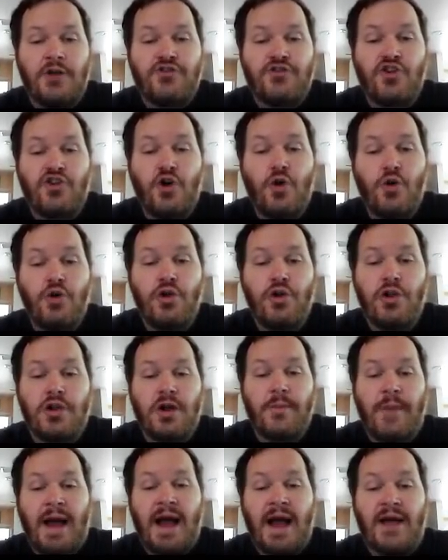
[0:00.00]
total
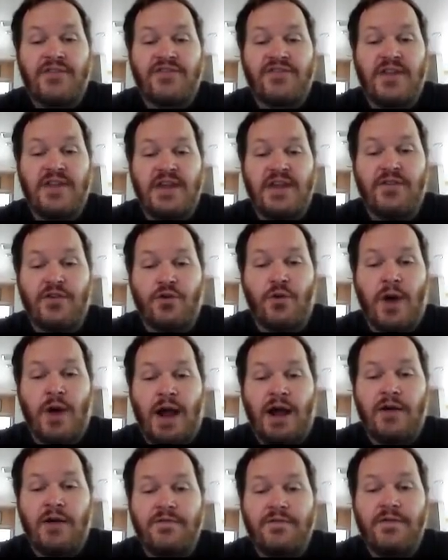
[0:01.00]
capacity in the
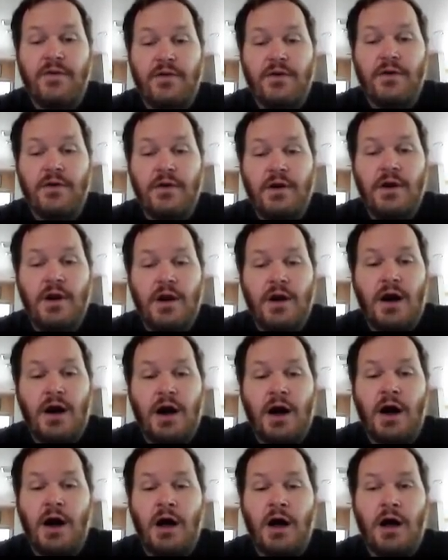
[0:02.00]
graph.
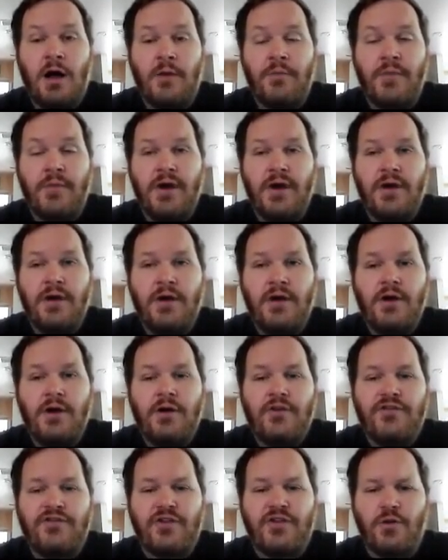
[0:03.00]

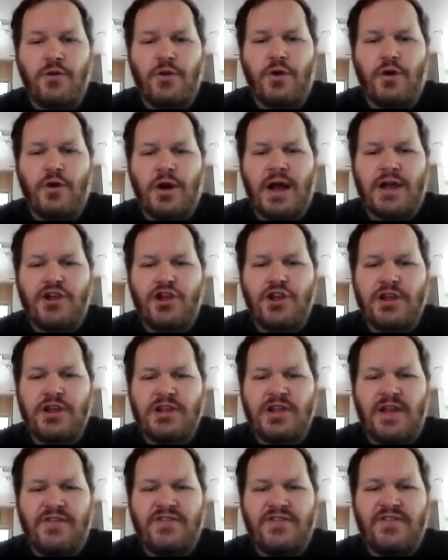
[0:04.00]
So, or actually,
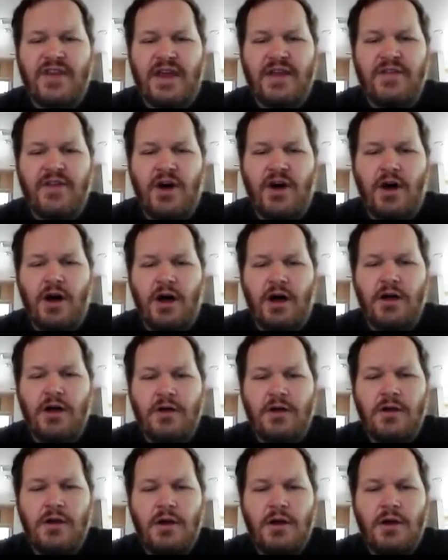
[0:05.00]
let's say the